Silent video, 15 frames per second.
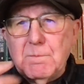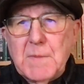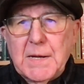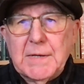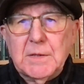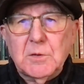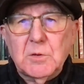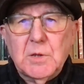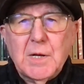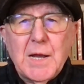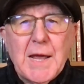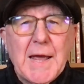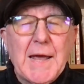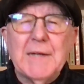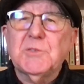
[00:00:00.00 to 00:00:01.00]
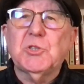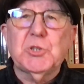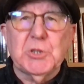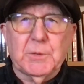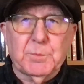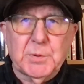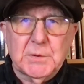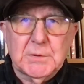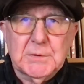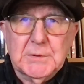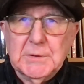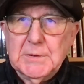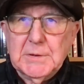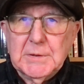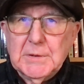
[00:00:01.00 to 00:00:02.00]
male headship.
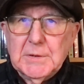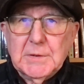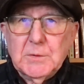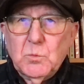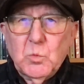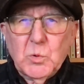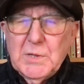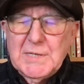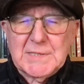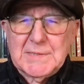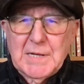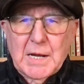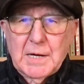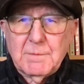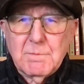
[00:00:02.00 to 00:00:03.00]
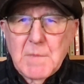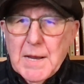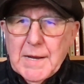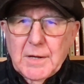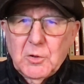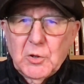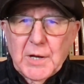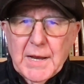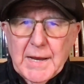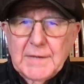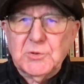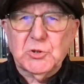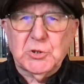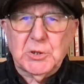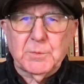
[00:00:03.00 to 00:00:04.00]
What is that? Male
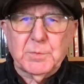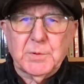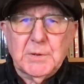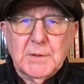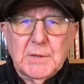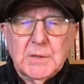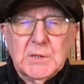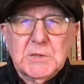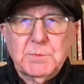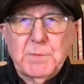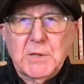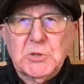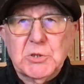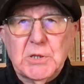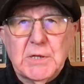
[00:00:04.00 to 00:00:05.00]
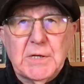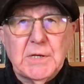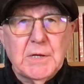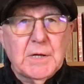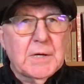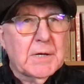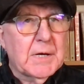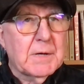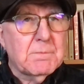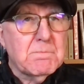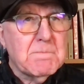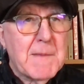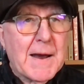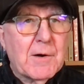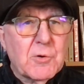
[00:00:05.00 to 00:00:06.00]
headship, especially
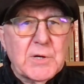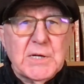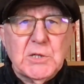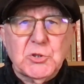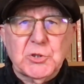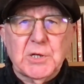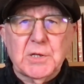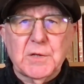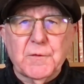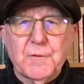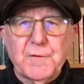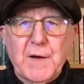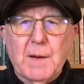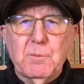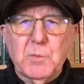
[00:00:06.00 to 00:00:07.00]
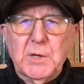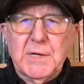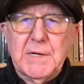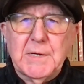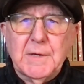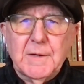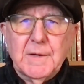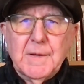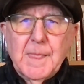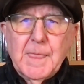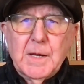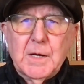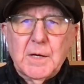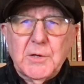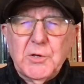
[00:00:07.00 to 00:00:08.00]
in marriage and in the family,
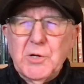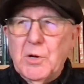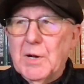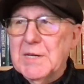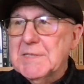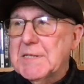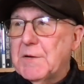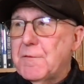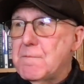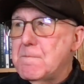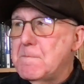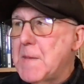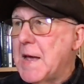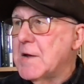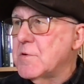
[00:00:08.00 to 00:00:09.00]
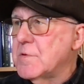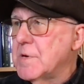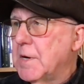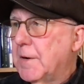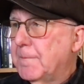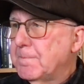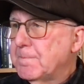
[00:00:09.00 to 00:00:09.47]
as if men